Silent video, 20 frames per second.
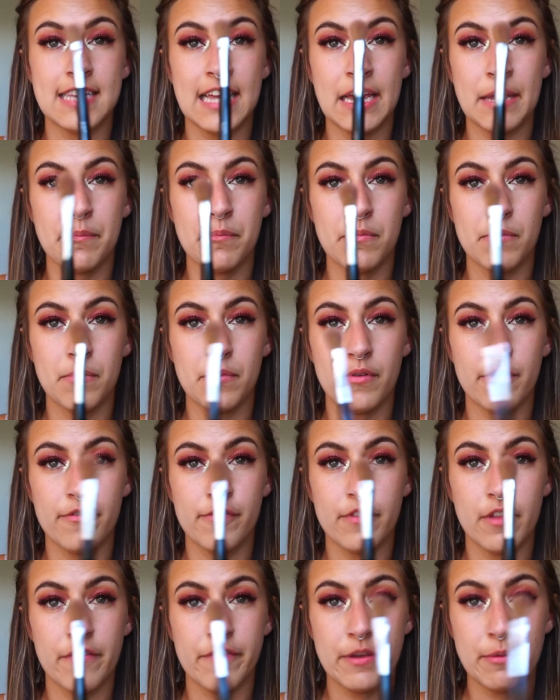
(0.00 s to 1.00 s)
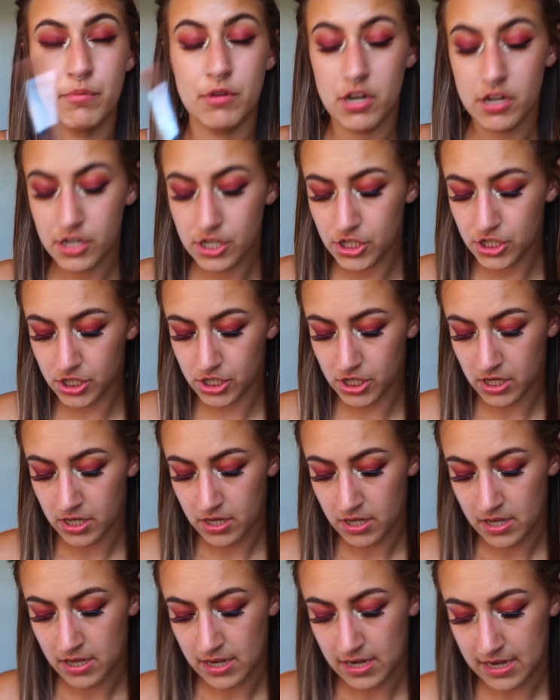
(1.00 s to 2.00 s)
same fluffy brush,
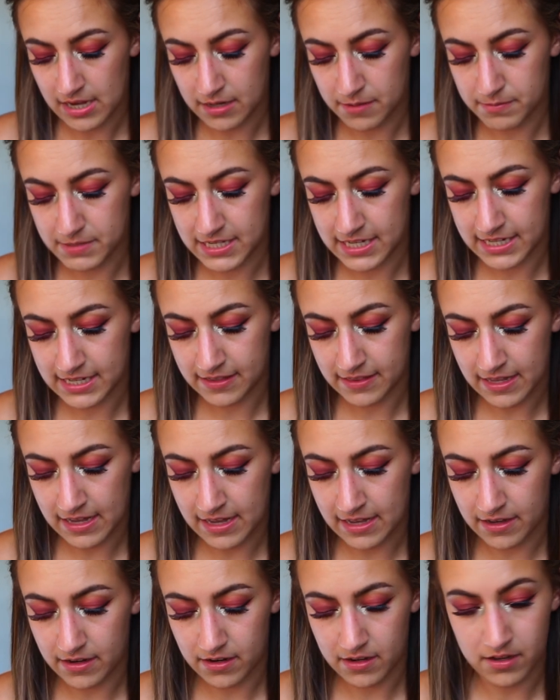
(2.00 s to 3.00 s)
and I'm taking that